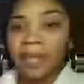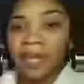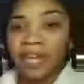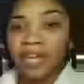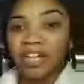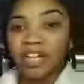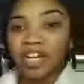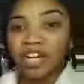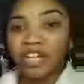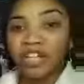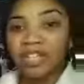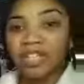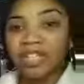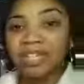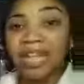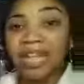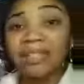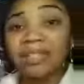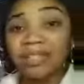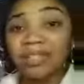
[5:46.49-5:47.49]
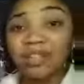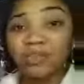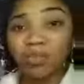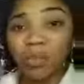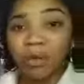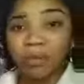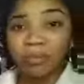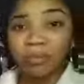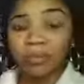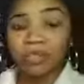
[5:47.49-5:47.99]
It earns less than
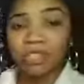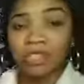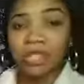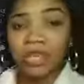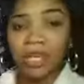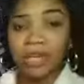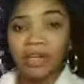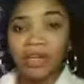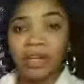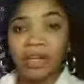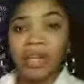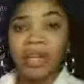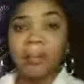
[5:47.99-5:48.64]
one percent.